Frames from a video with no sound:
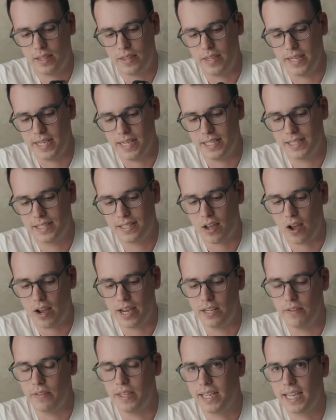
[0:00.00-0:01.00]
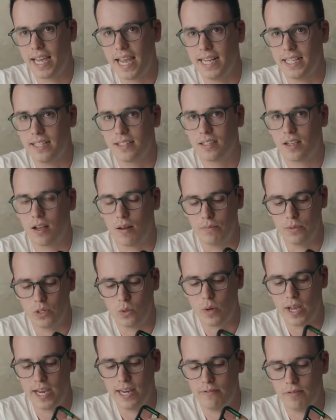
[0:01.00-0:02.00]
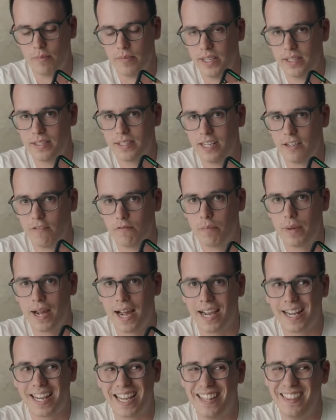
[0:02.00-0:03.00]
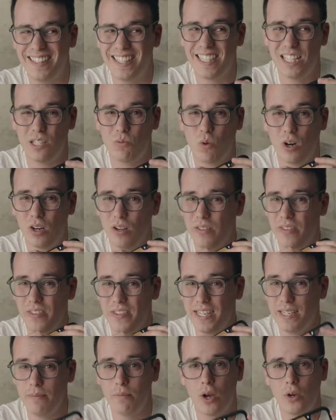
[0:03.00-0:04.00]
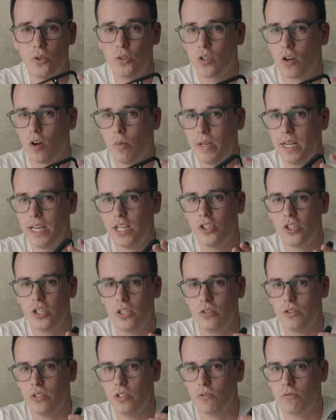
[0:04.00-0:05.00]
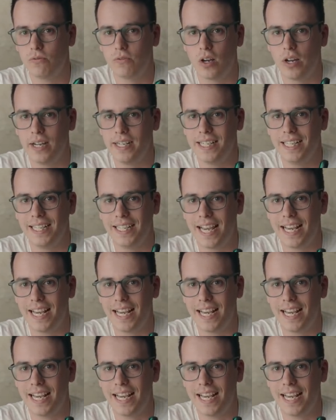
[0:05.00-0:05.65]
the side of the case comes away from the stiff back. And this is one of the most common issues you'll find in